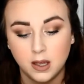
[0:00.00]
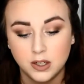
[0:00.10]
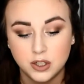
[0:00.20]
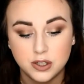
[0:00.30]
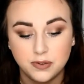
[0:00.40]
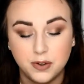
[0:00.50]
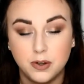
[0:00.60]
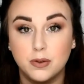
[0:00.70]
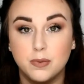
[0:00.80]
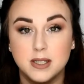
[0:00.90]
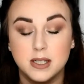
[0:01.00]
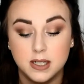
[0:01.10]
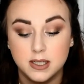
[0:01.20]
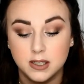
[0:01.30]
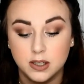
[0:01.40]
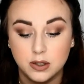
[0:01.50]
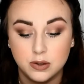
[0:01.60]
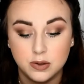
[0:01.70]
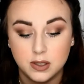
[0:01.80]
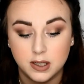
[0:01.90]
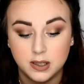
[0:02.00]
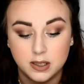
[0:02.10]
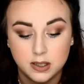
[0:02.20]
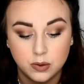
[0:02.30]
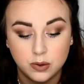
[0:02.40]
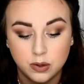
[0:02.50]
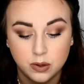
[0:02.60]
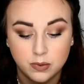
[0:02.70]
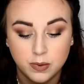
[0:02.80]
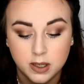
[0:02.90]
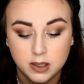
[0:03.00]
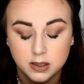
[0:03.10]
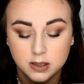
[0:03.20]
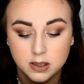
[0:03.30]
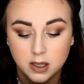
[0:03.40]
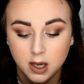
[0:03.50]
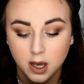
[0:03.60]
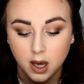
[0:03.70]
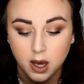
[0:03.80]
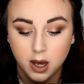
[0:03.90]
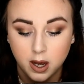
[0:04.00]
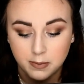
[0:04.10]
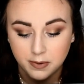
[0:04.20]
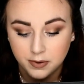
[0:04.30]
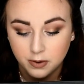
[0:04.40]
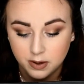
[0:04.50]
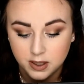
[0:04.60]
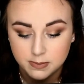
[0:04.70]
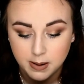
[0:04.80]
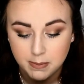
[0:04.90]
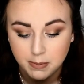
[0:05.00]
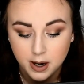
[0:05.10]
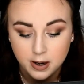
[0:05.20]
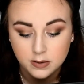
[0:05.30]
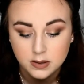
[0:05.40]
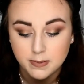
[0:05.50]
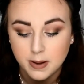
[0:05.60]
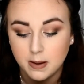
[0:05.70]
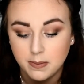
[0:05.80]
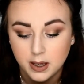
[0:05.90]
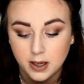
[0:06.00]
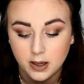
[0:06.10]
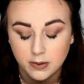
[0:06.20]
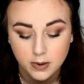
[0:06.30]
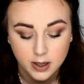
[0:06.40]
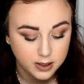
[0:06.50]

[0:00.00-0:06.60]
just a few of the ones that I didn't use, like these cool tone ones, a few of these matte browns maybe. We'll get